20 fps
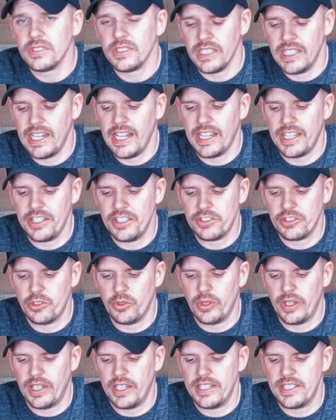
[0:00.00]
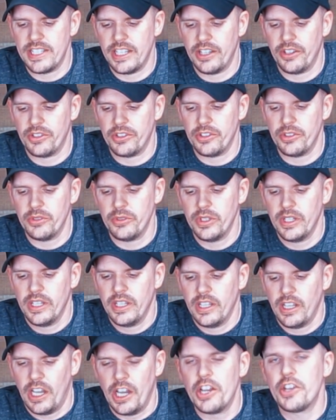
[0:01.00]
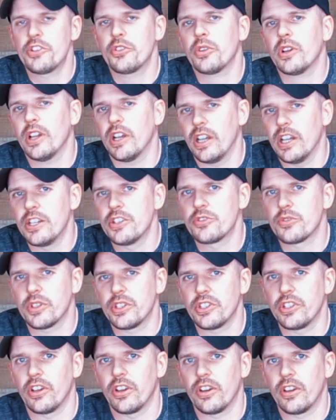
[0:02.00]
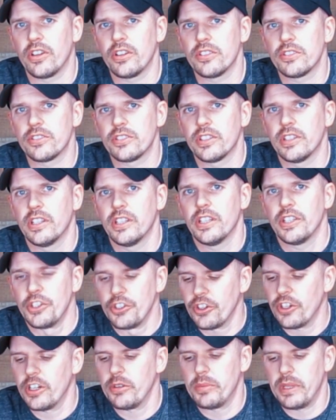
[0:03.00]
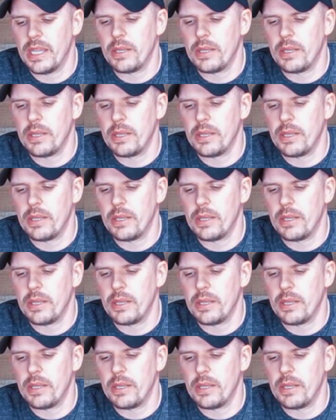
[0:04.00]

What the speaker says: and I can just go ahead and tell you, under 100 yards, you're going to be